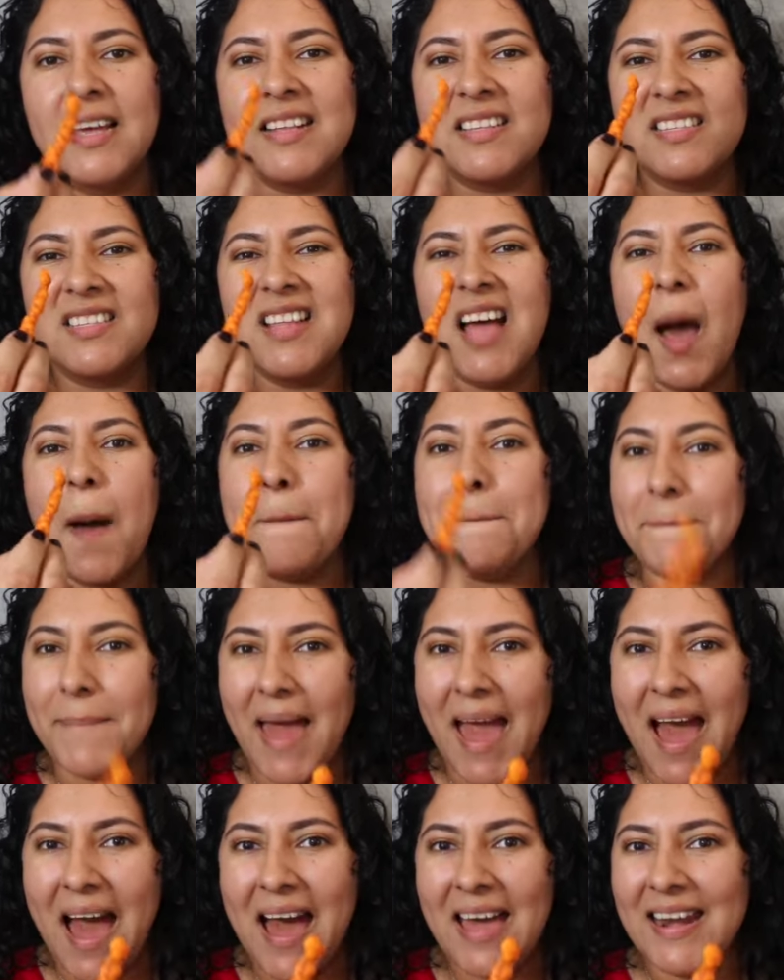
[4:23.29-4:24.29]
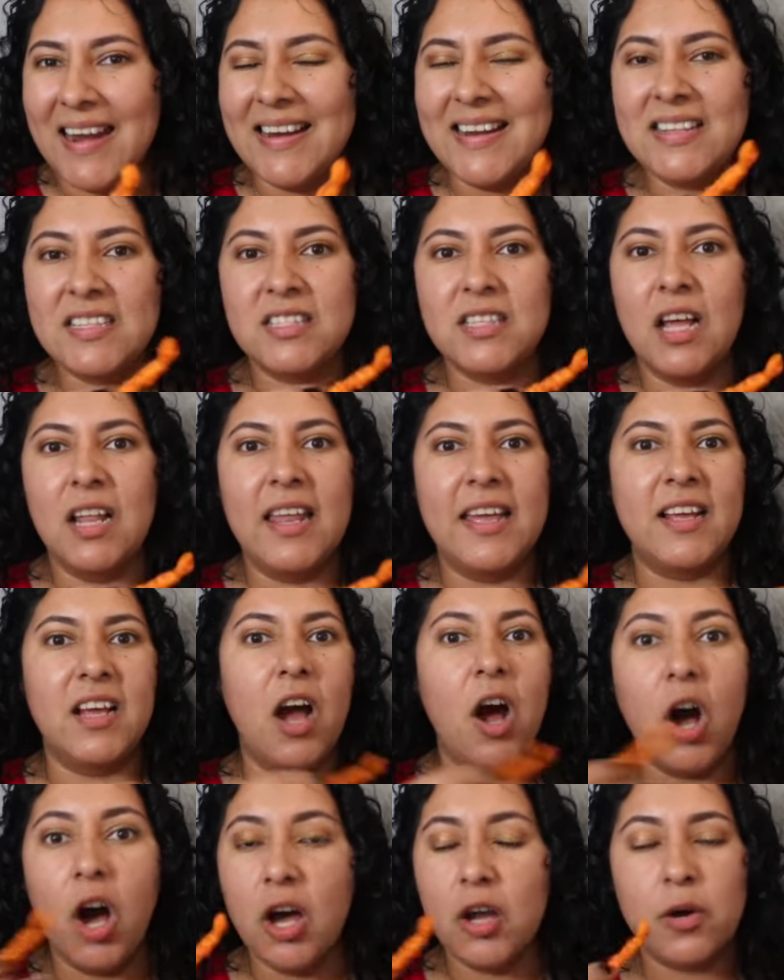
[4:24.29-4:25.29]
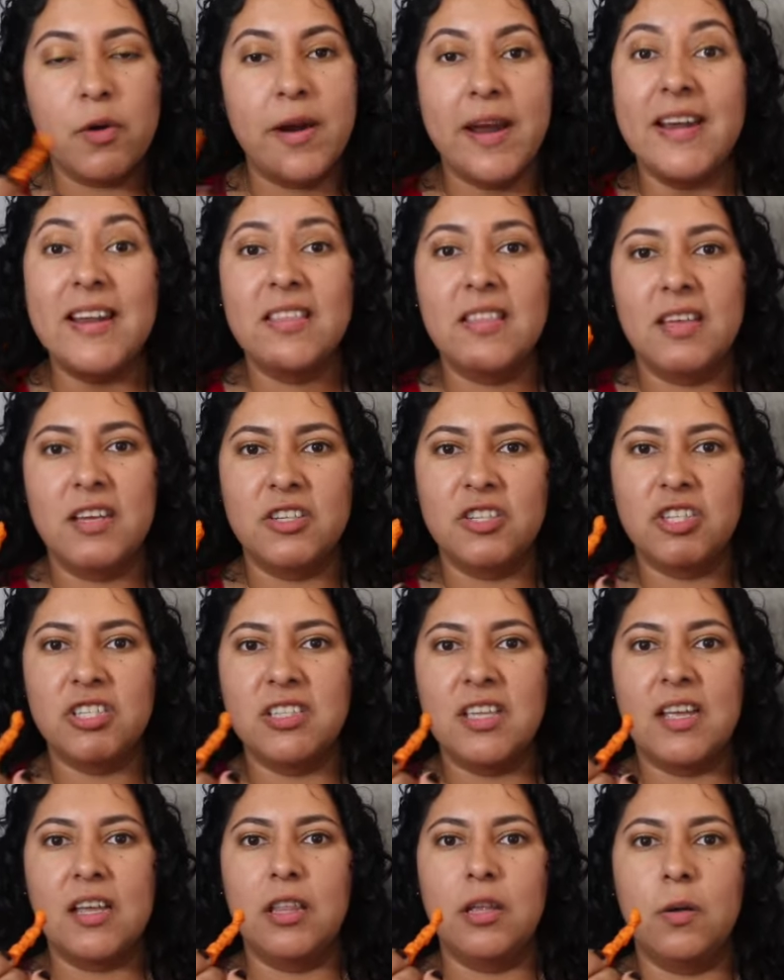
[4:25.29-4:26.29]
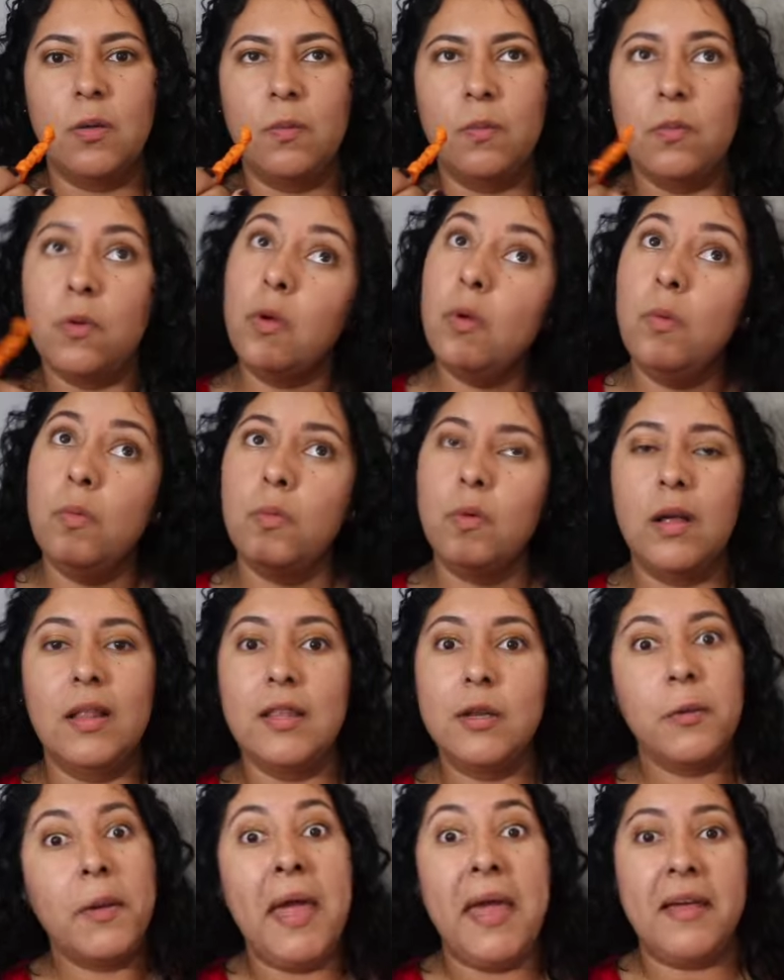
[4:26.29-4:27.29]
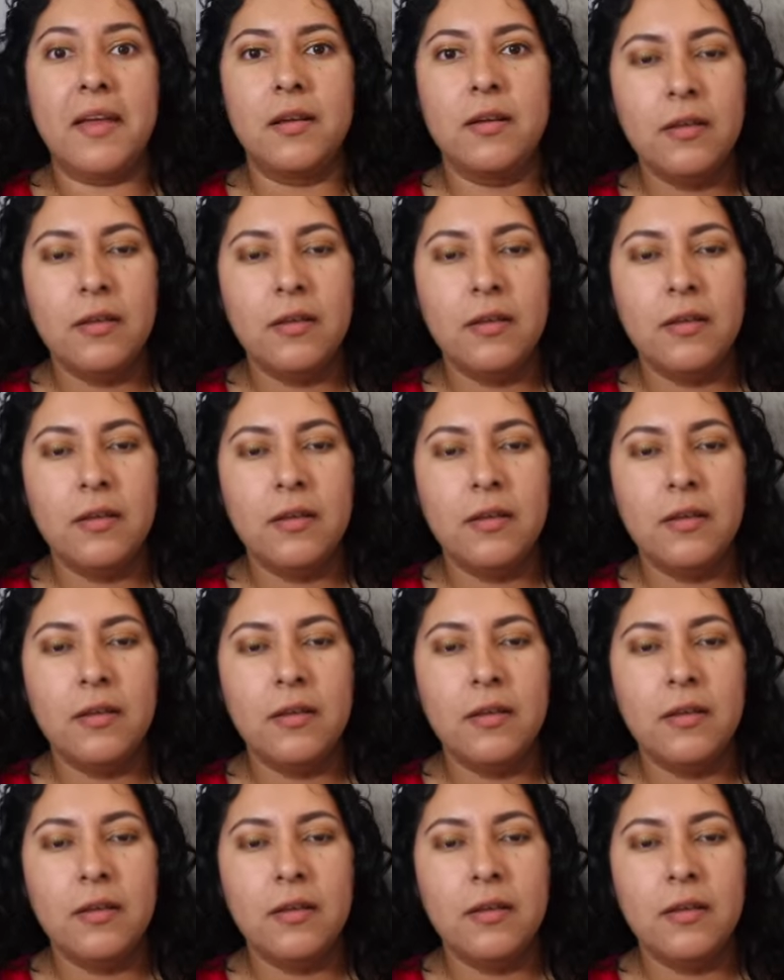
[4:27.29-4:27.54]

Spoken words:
It's not bad, and it's not like hot or anything. It's just like a little kick.